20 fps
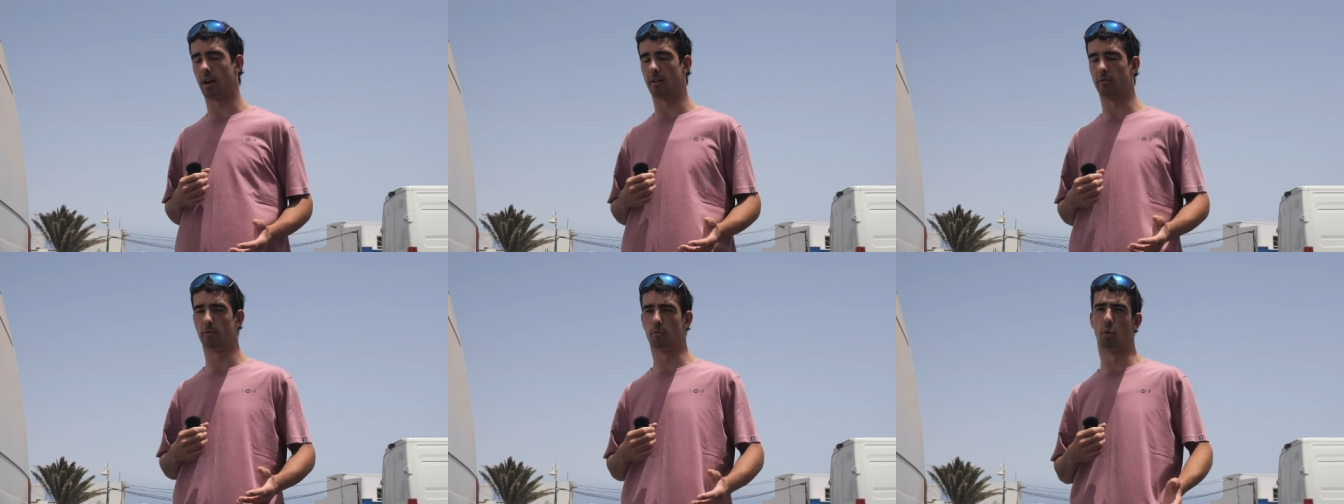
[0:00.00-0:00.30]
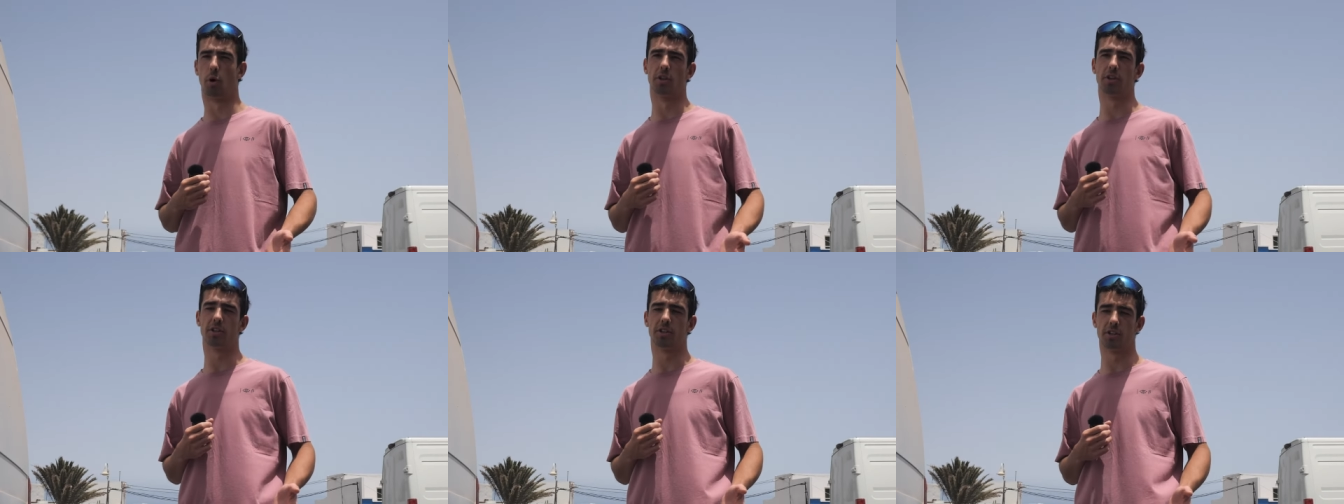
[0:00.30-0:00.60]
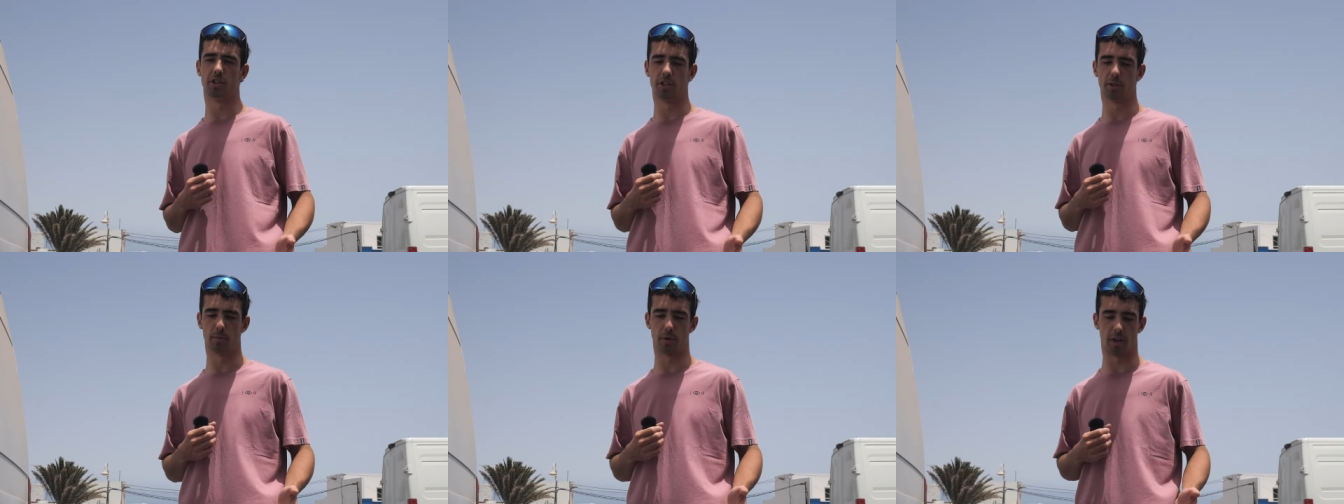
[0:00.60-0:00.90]
have wanted
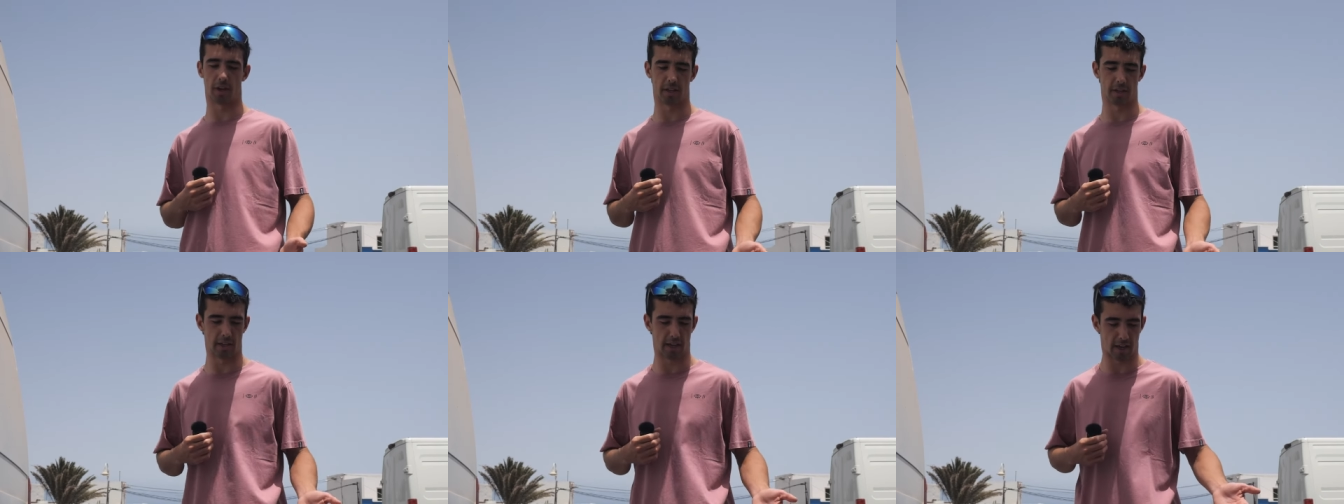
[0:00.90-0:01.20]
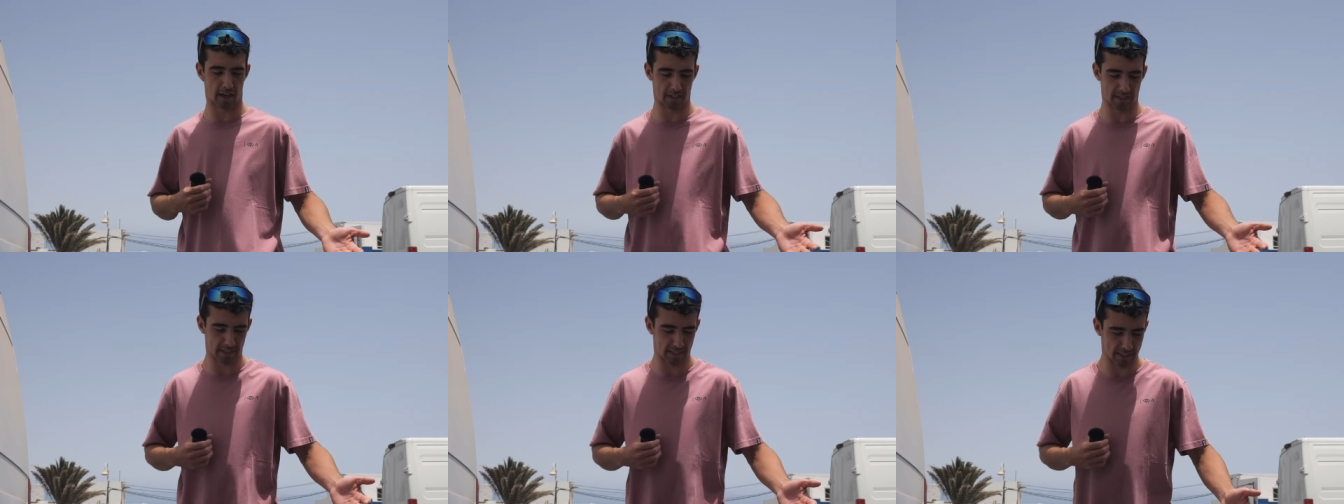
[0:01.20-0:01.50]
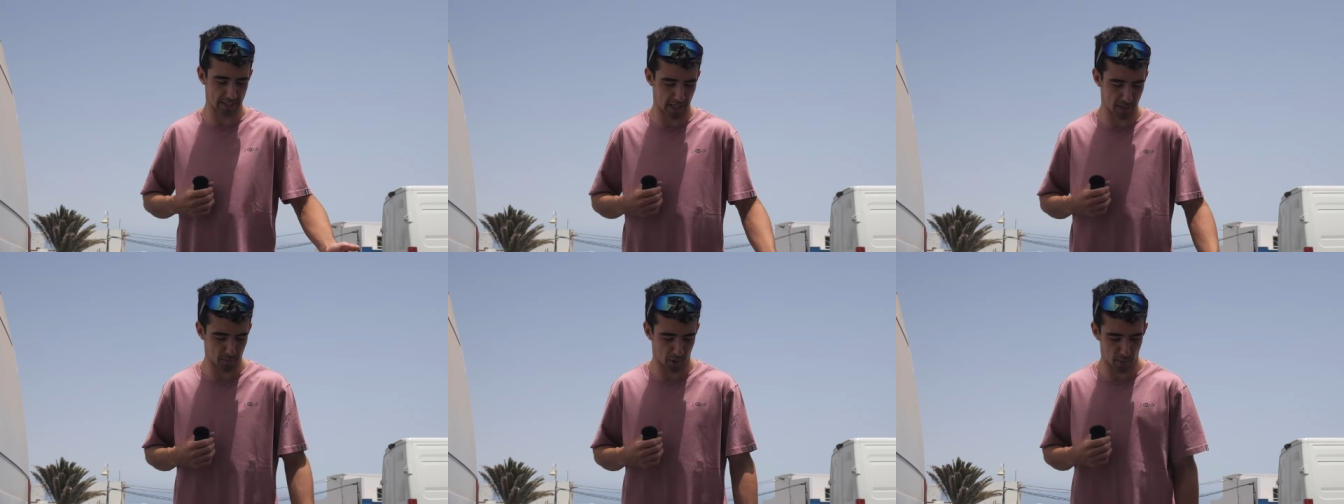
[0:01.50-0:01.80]
to, but yeah, as I
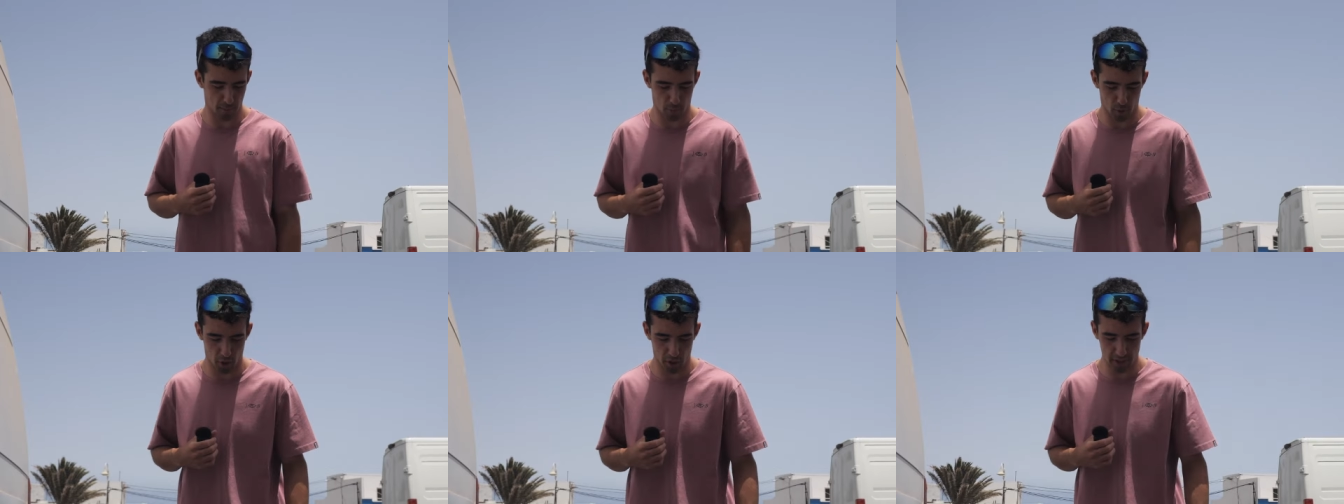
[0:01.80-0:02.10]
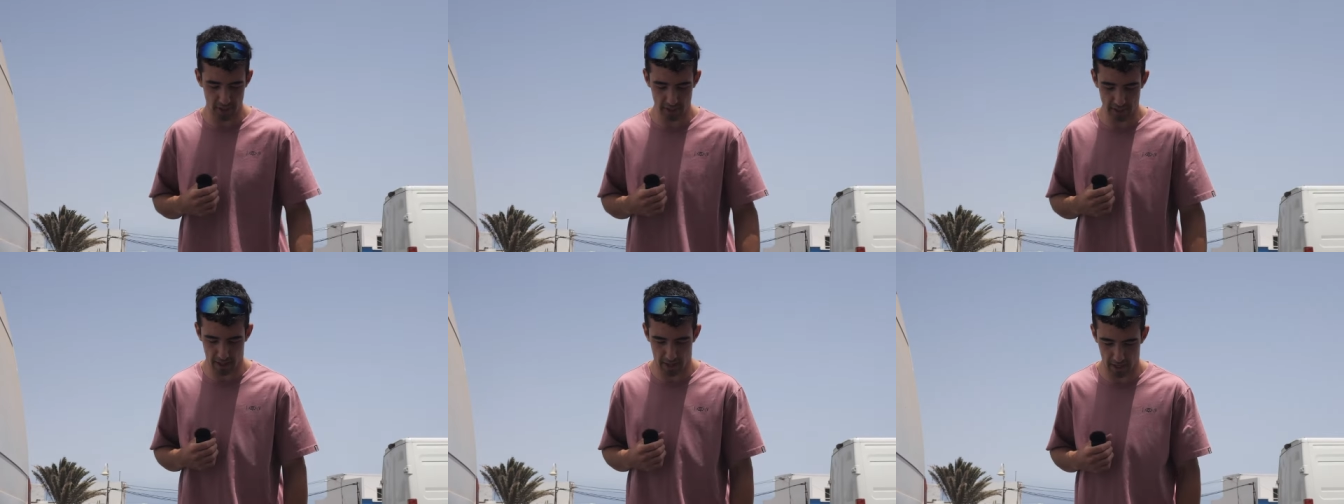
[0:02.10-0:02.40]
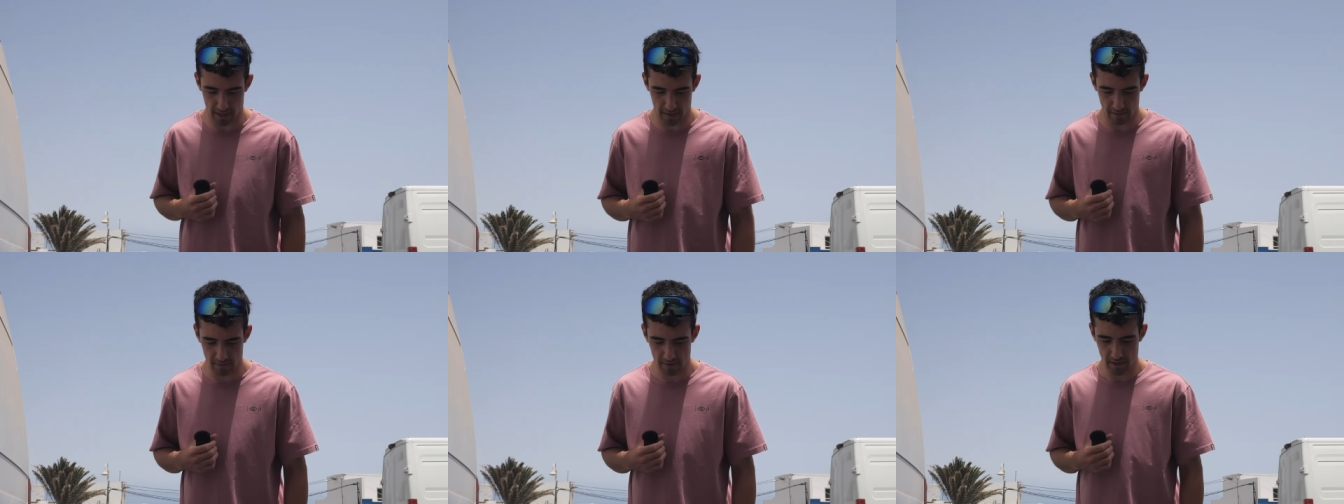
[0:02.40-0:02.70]
said, my body's
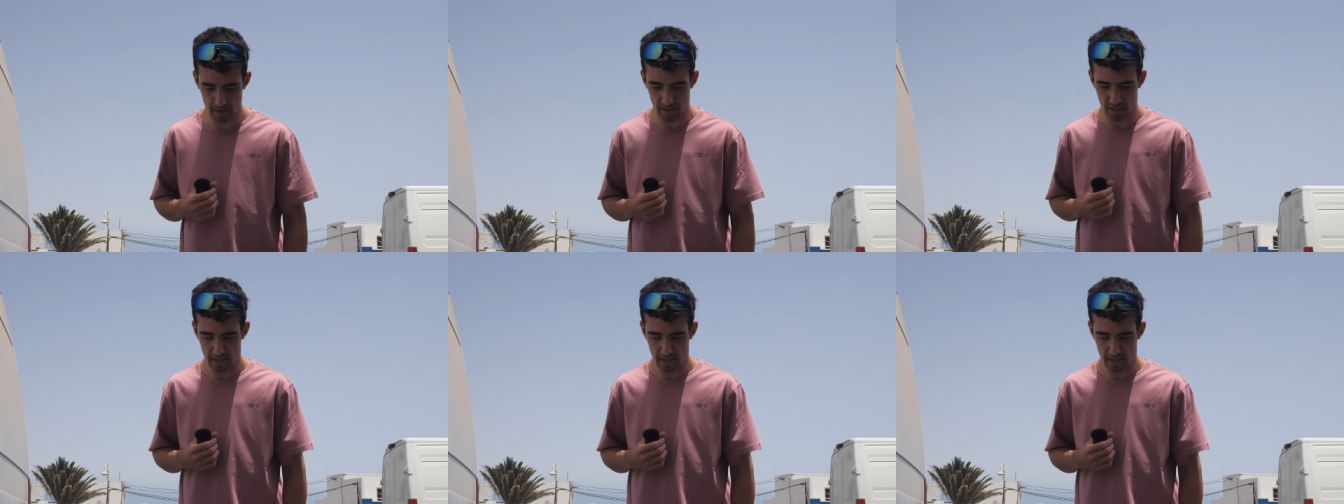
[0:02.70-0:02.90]
kind of